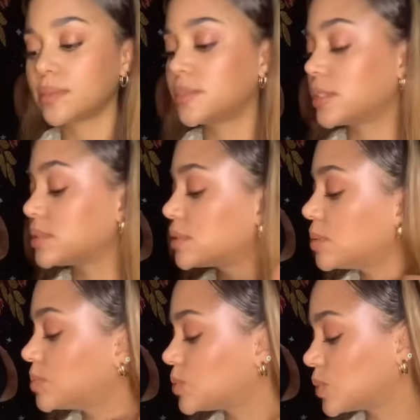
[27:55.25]
Just
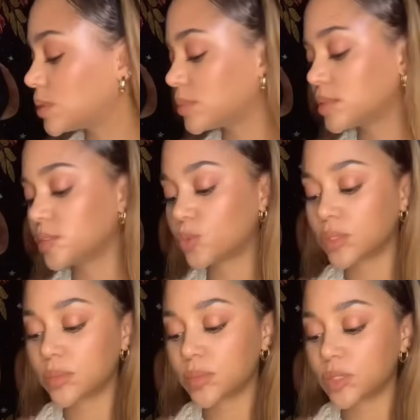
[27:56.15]
keep swimming,
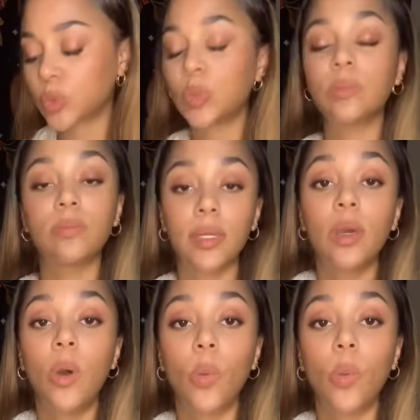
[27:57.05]
swimming, swimming.